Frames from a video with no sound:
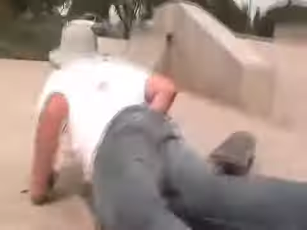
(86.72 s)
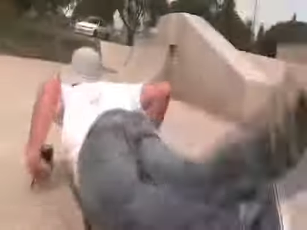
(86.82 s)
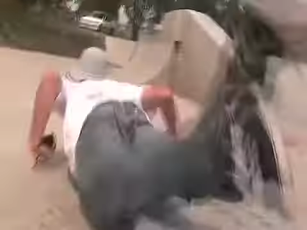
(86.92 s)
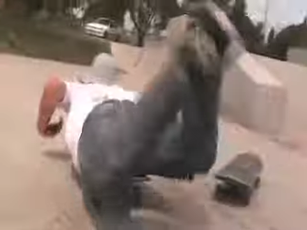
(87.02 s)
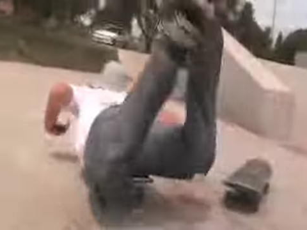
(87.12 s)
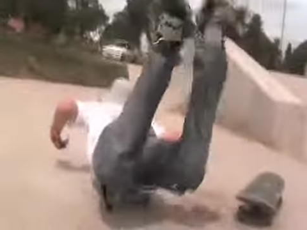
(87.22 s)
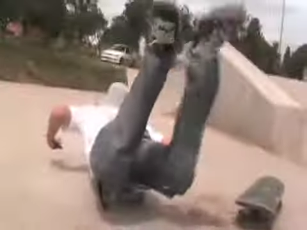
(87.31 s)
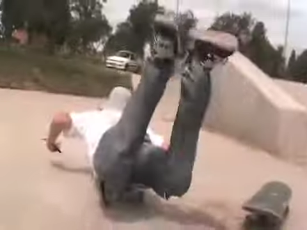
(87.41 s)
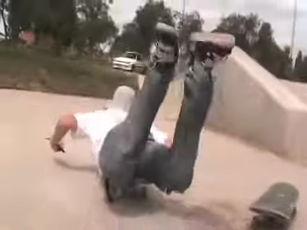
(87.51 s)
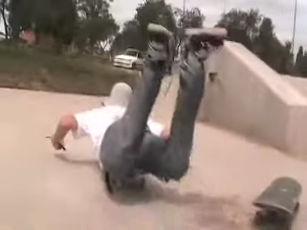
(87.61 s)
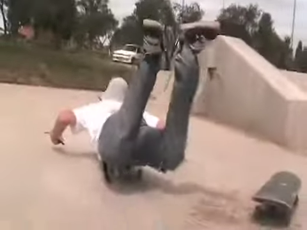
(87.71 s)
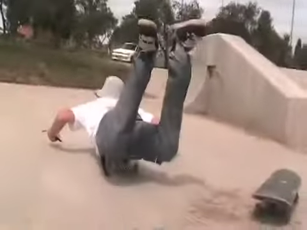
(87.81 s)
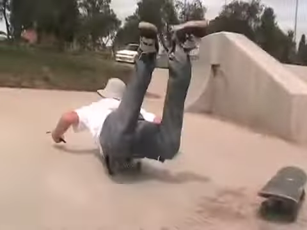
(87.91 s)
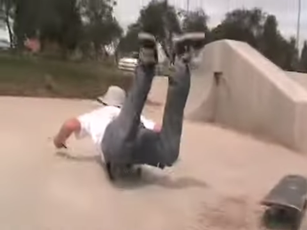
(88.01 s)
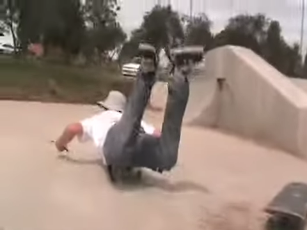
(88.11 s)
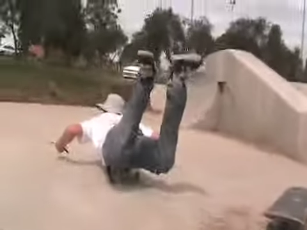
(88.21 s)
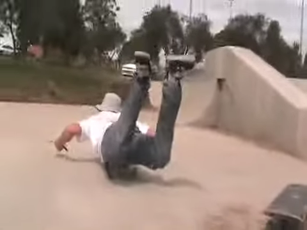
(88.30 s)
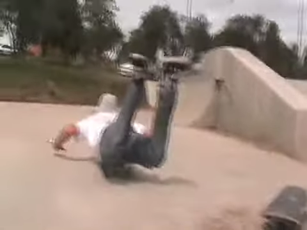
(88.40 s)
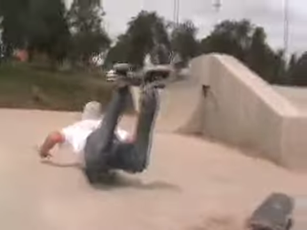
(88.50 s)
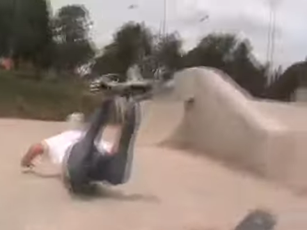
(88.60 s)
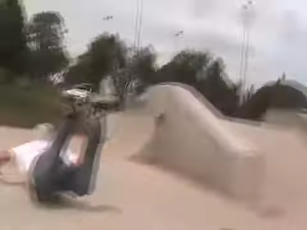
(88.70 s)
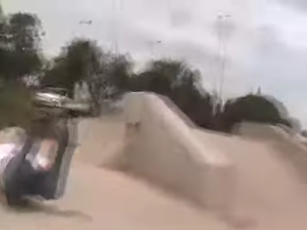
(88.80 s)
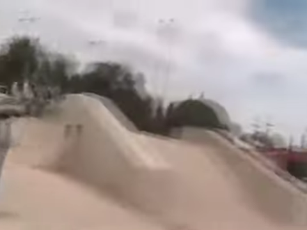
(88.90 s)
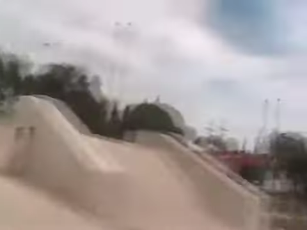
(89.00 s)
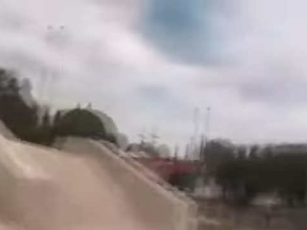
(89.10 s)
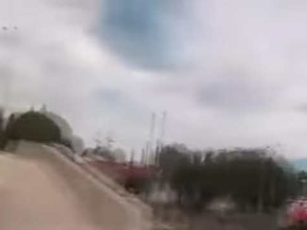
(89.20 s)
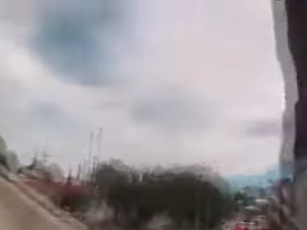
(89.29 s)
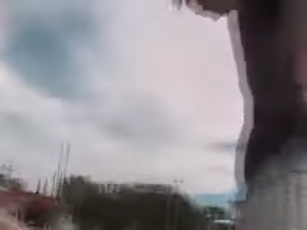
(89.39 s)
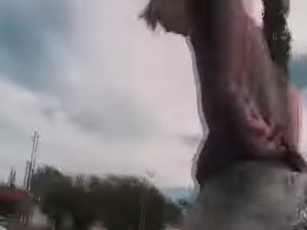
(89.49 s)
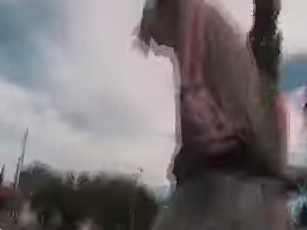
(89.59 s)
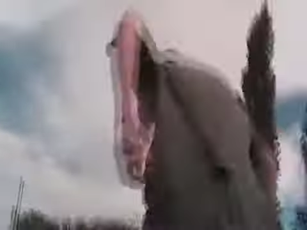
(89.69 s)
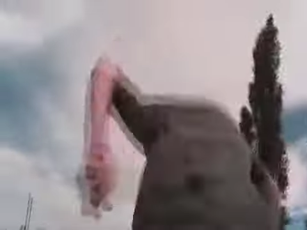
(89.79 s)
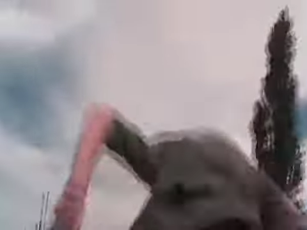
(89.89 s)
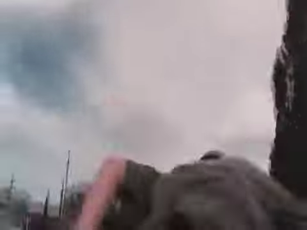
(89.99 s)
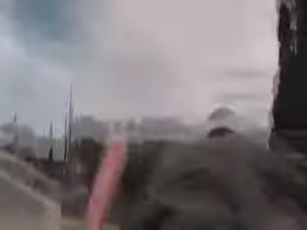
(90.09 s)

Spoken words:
No face is visible, so there are no lips to read.